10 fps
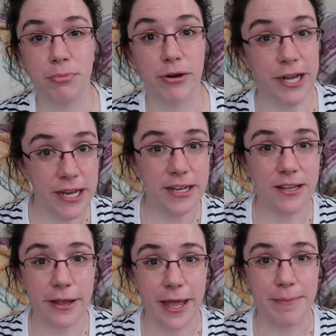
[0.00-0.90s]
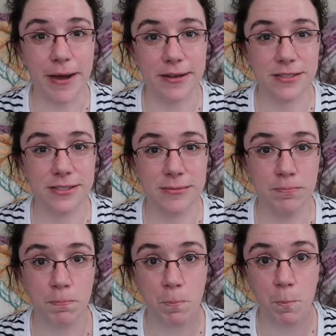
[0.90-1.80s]
bringing you the light box.
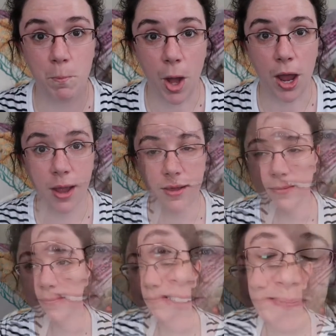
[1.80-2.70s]
Hey guys,